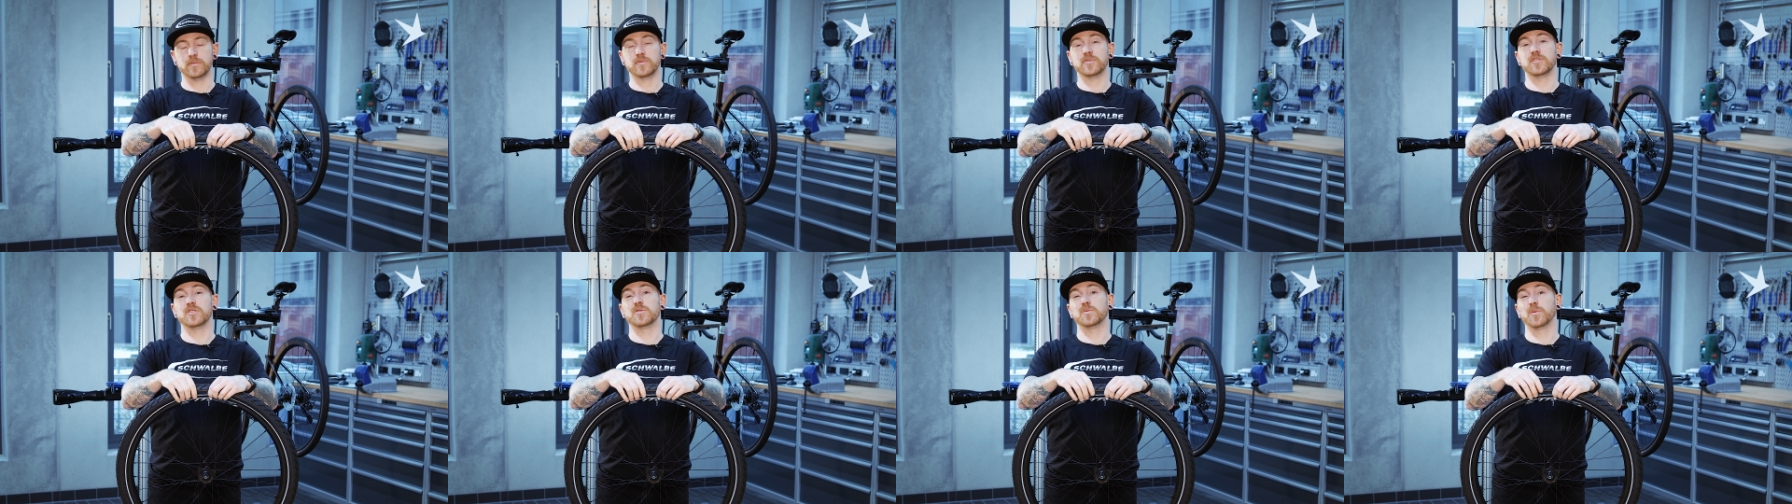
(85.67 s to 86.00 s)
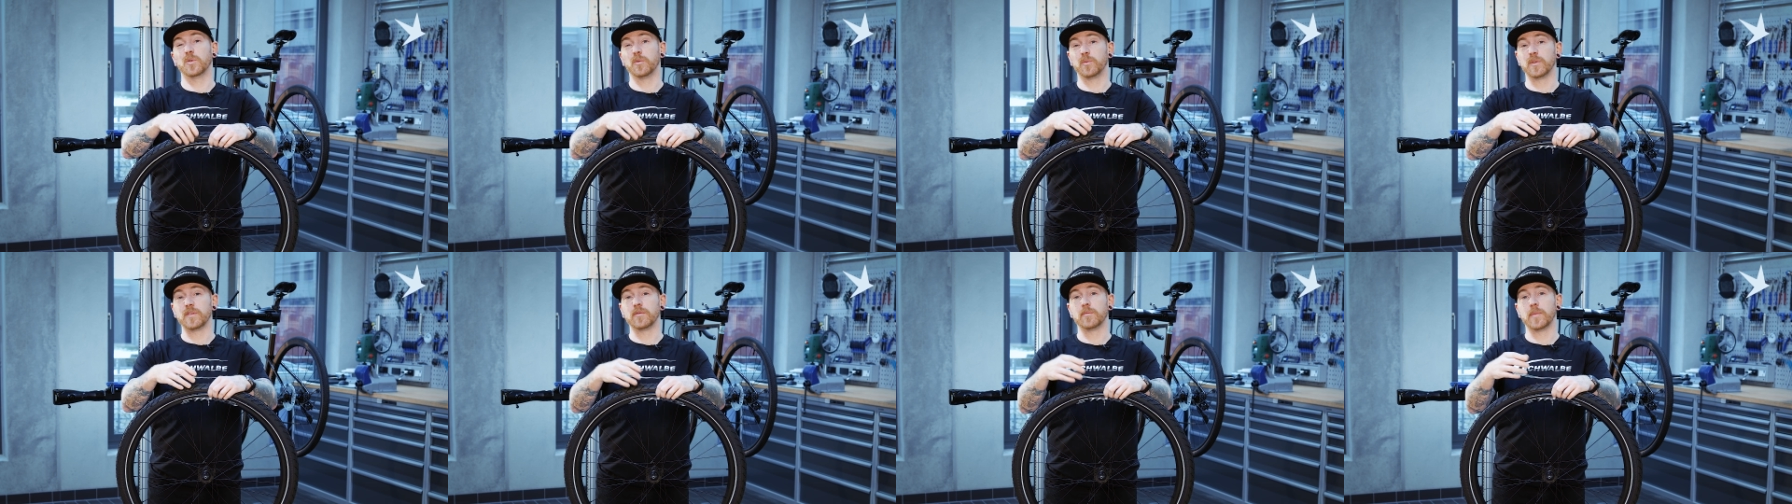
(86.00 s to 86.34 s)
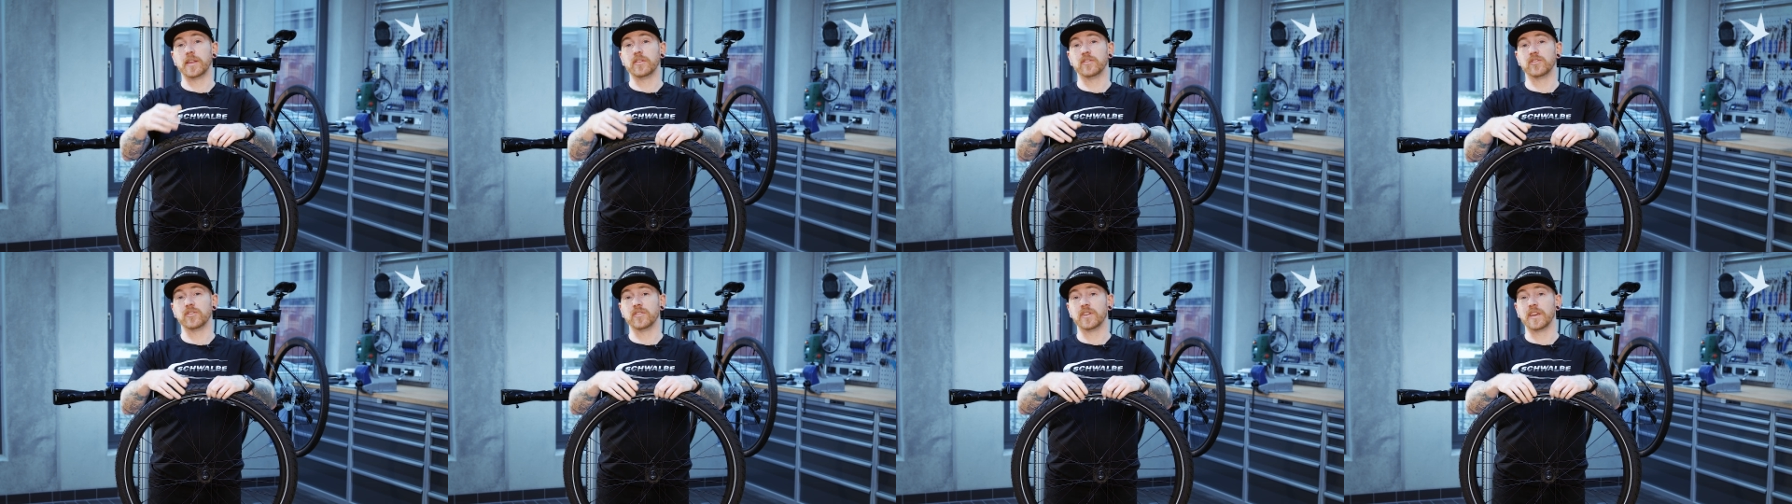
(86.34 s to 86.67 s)
which is what we've
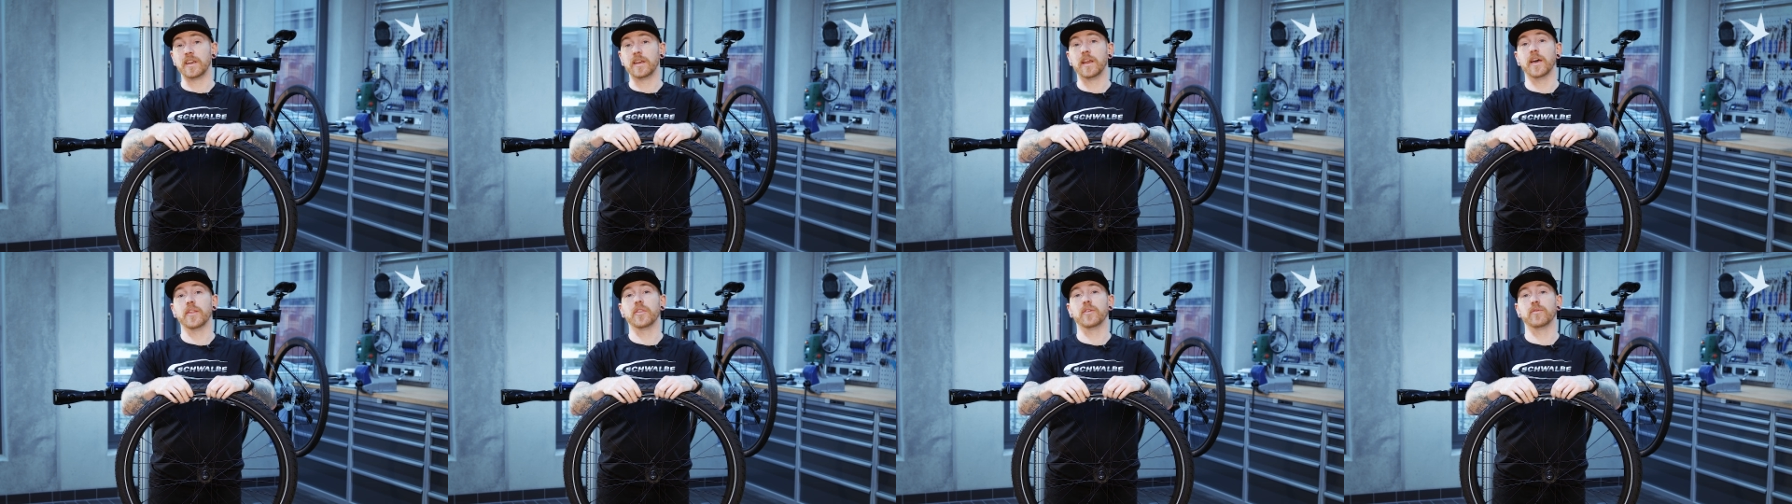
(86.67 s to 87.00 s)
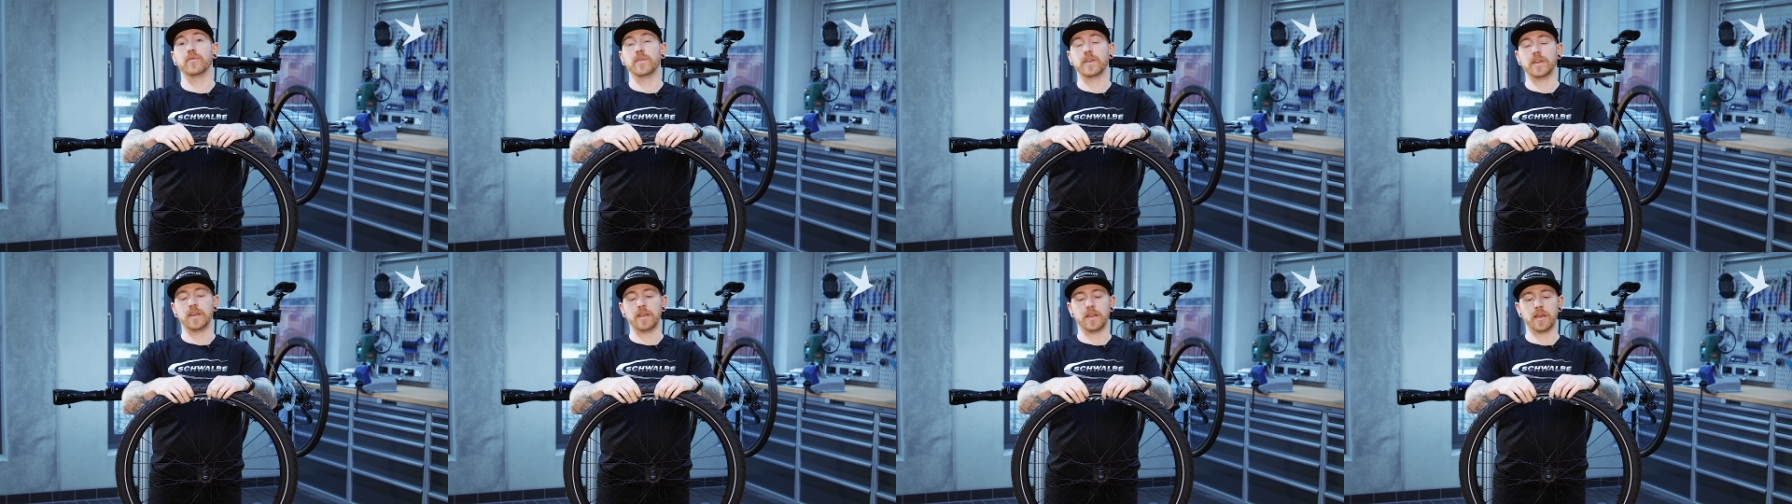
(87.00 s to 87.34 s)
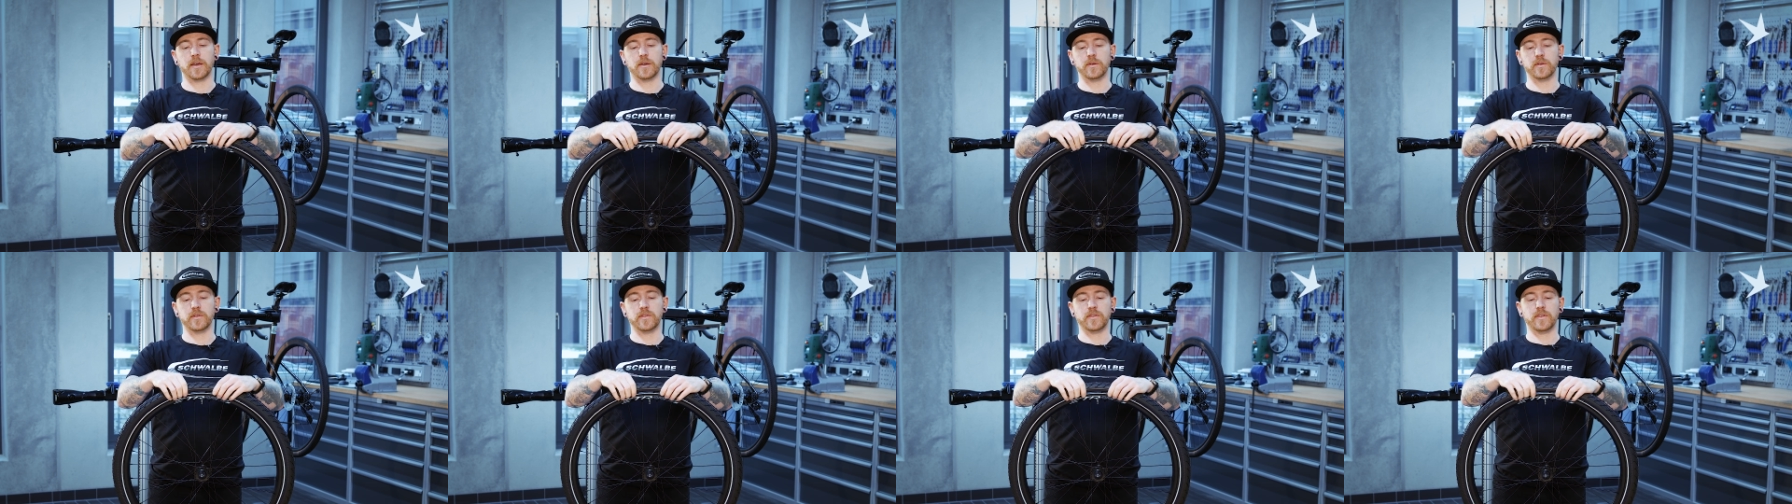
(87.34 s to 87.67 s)
mentioned in other
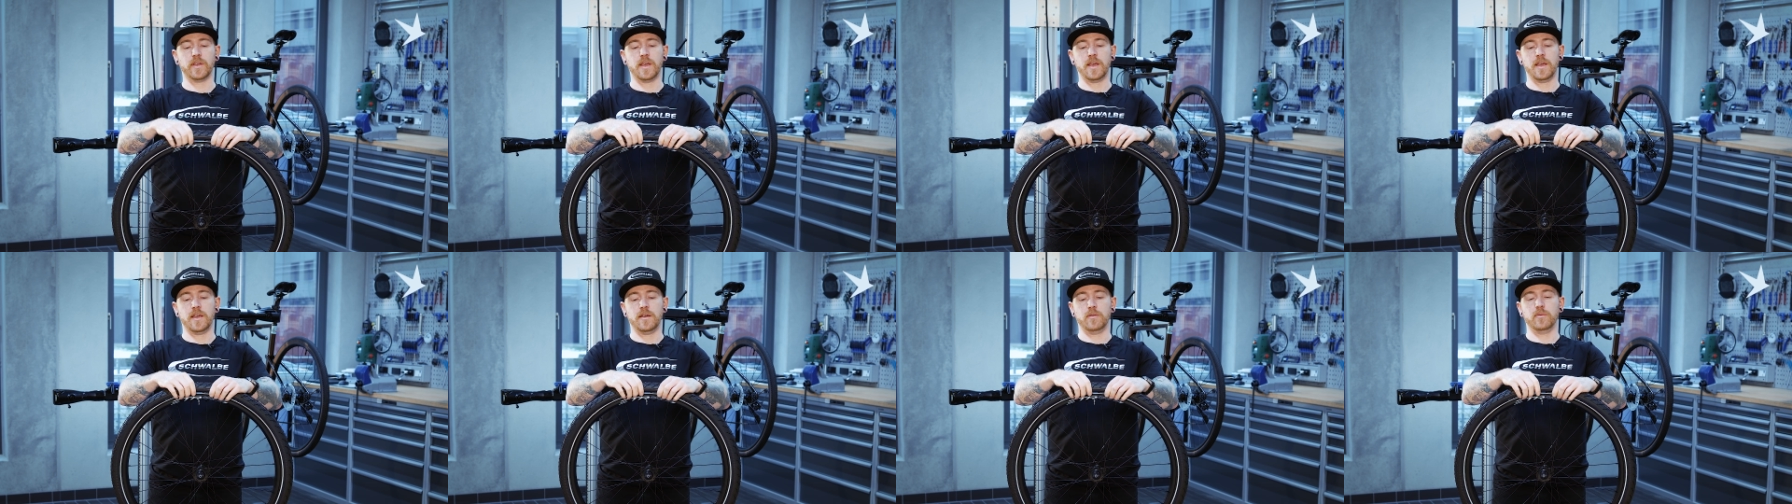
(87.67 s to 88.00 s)
videos,